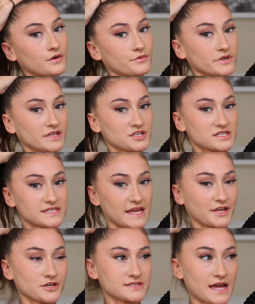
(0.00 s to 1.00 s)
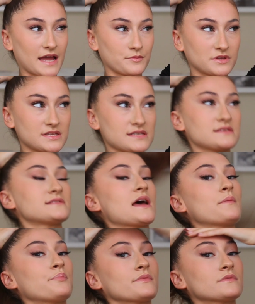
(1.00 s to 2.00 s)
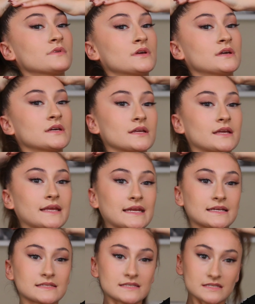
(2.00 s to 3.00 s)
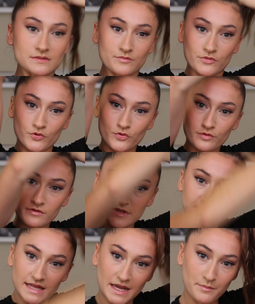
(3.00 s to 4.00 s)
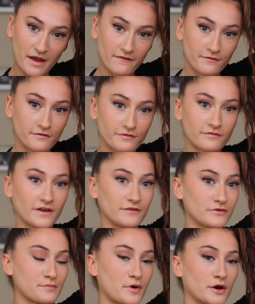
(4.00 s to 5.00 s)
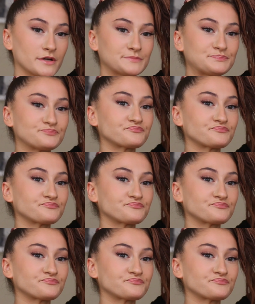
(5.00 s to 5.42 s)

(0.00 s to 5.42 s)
Really just take your time with this step. Getting it smooth is like my favorite part.